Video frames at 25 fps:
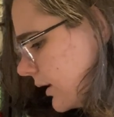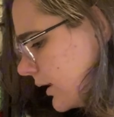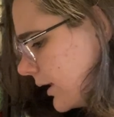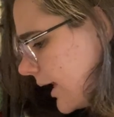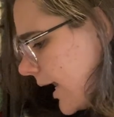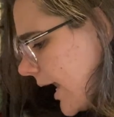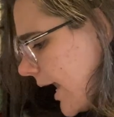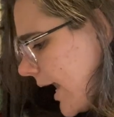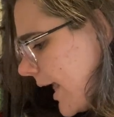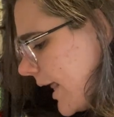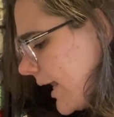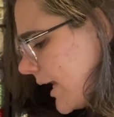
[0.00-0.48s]

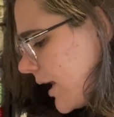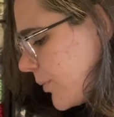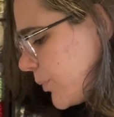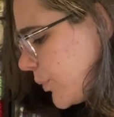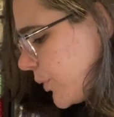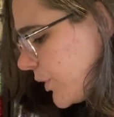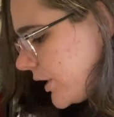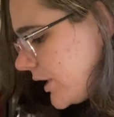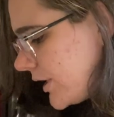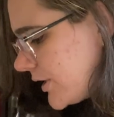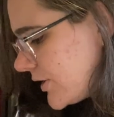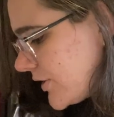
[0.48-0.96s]
and I'm
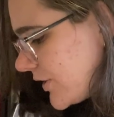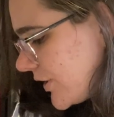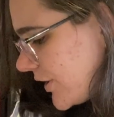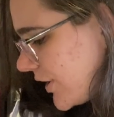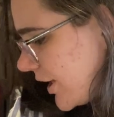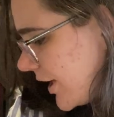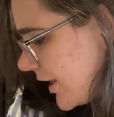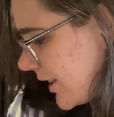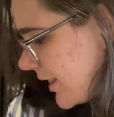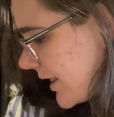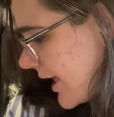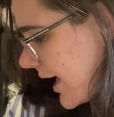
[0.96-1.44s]
pretty
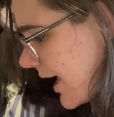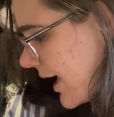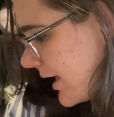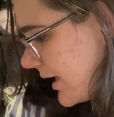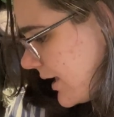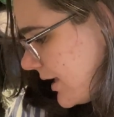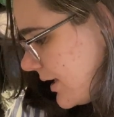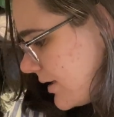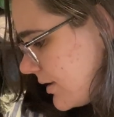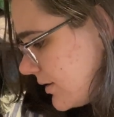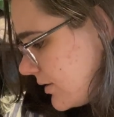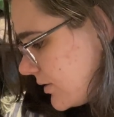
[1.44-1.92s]
sure that
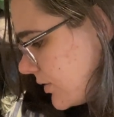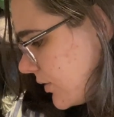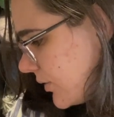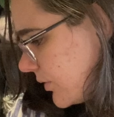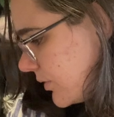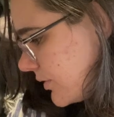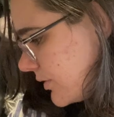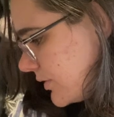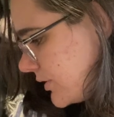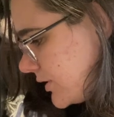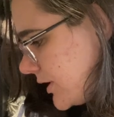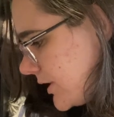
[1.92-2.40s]
is
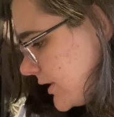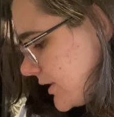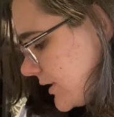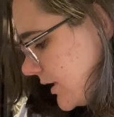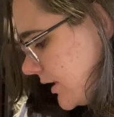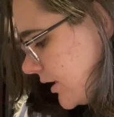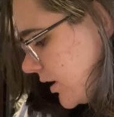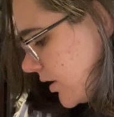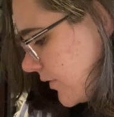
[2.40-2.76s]
all 16